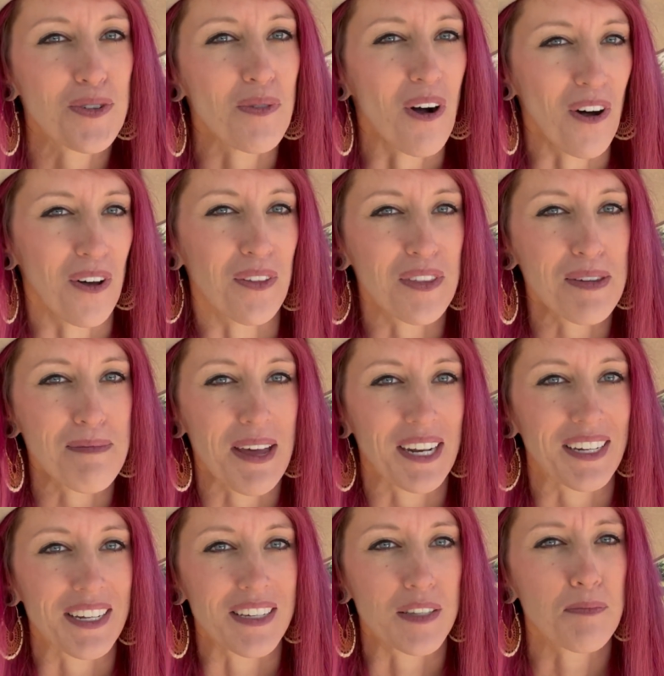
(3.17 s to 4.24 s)
to all the
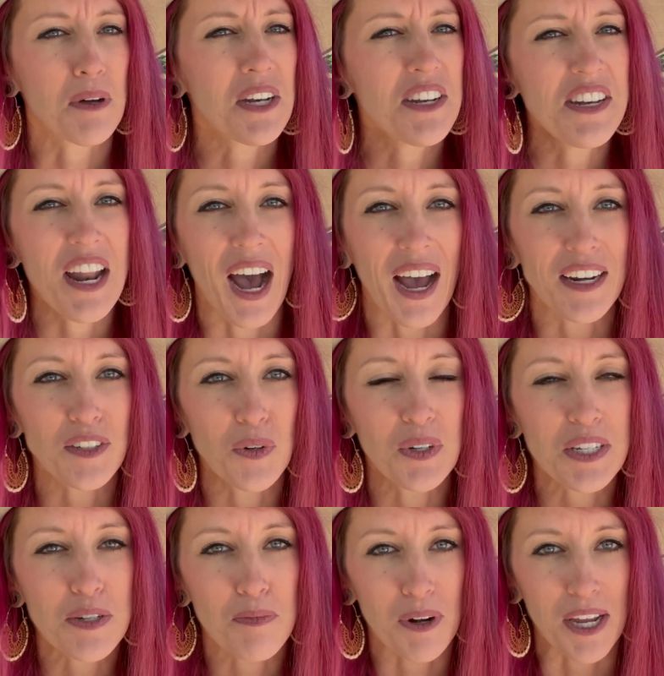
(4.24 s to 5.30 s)
amenities but not
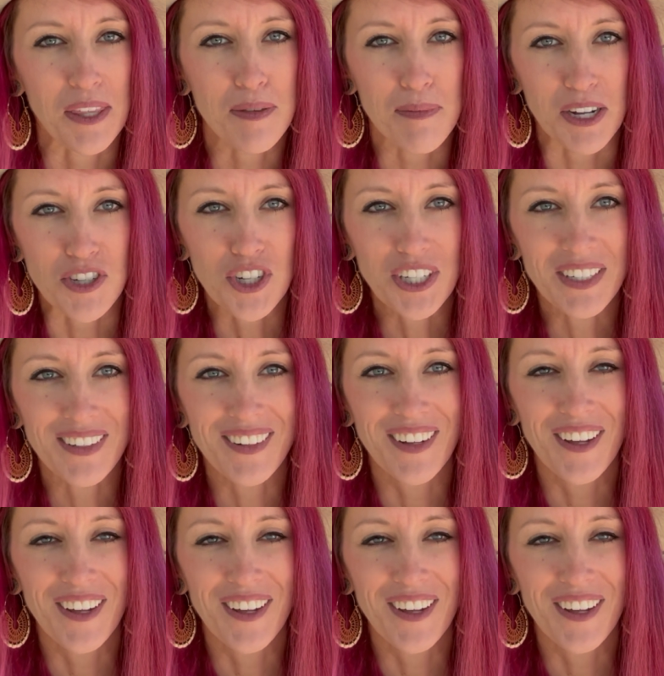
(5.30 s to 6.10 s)
going to break the budget?